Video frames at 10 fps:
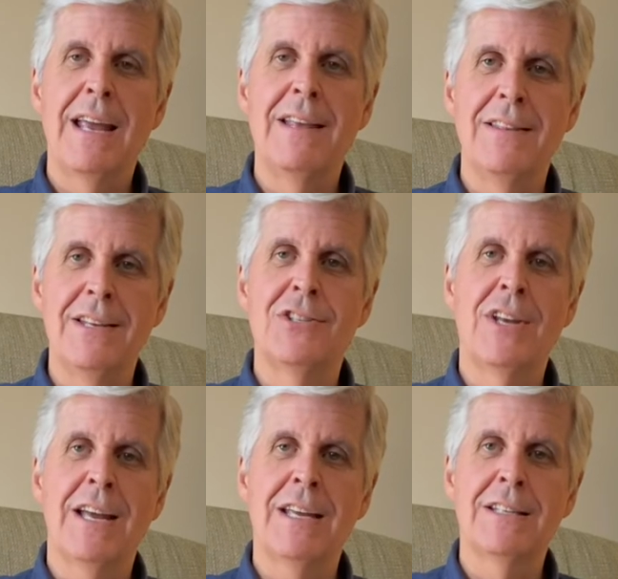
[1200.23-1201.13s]
in these
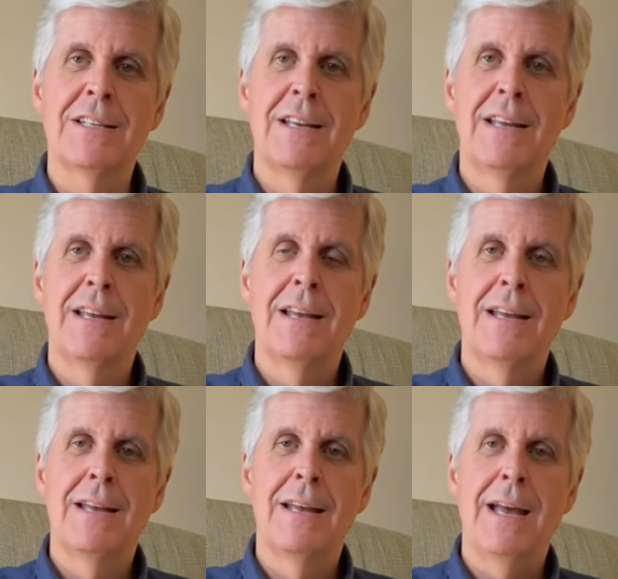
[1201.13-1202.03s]
days.
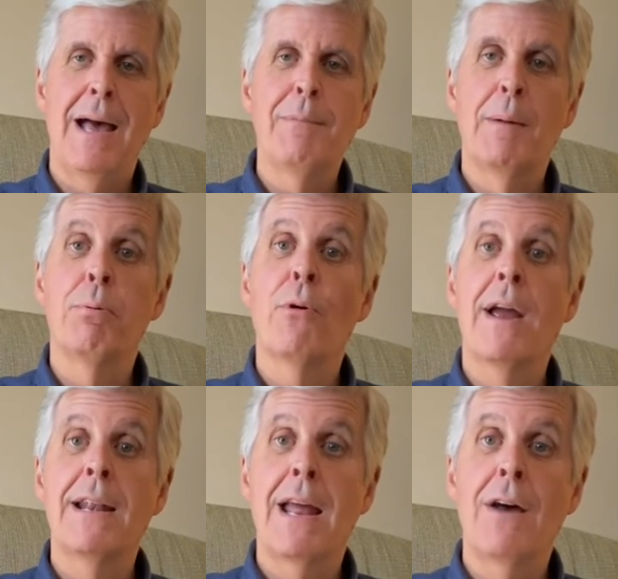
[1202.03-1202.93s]
I'm going to
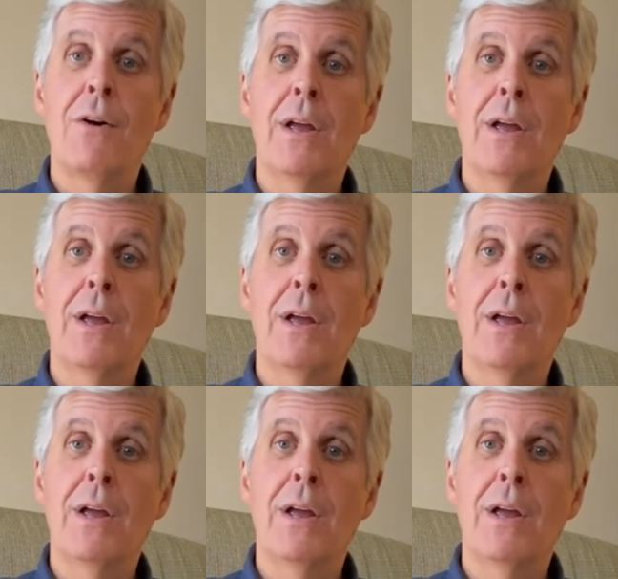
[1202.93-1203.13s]
pray now,